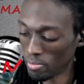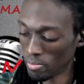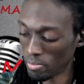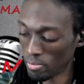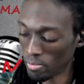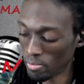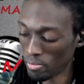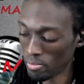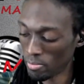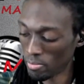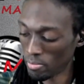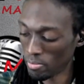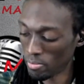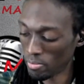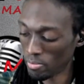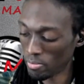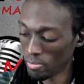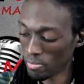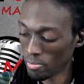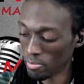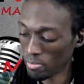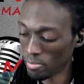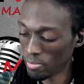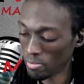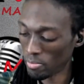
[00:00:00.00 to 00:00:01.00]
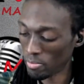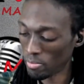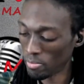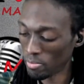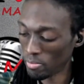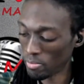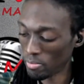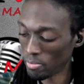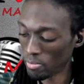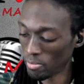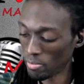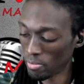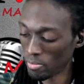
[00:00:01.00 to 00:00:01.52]

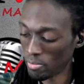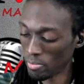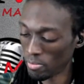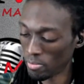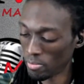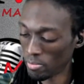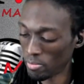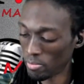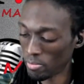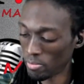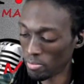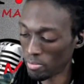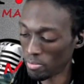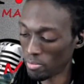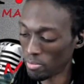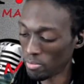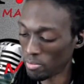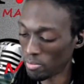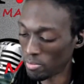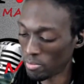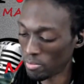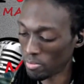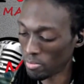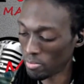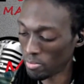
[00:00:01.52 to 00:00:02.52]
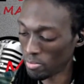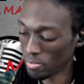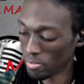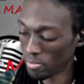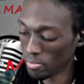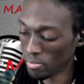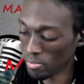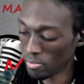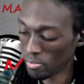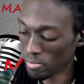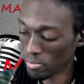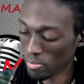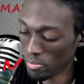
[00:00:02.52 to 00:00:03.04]

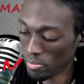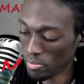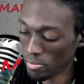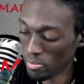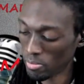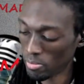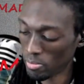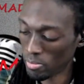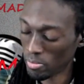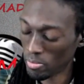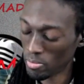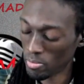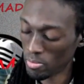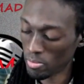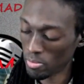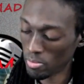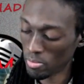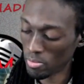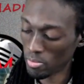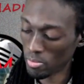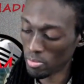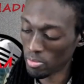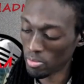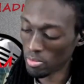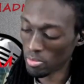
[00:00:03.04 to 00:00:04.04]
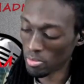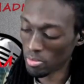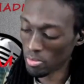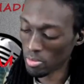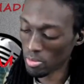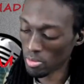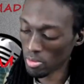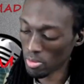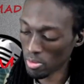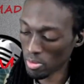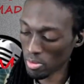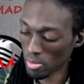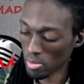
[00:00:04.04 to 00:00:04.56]

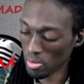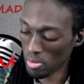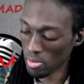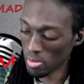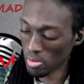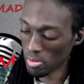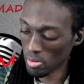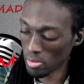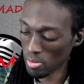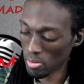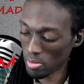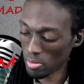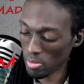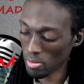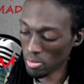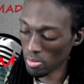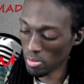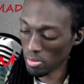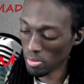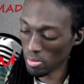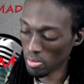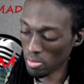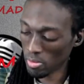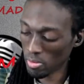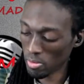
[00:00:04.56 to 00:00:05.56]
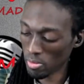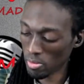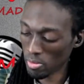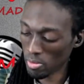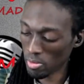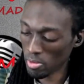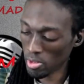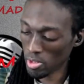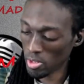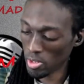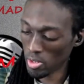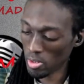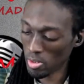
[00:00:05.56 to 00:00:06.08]

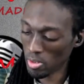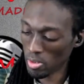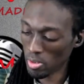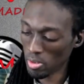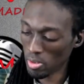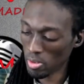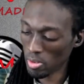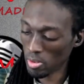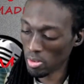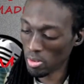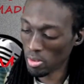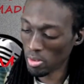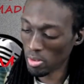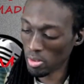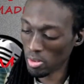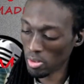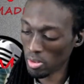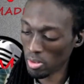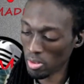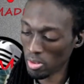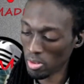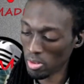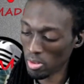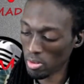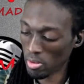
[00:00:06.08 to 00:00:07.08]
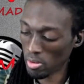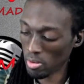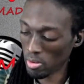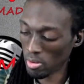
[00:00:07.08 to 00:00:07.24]
(not speaking)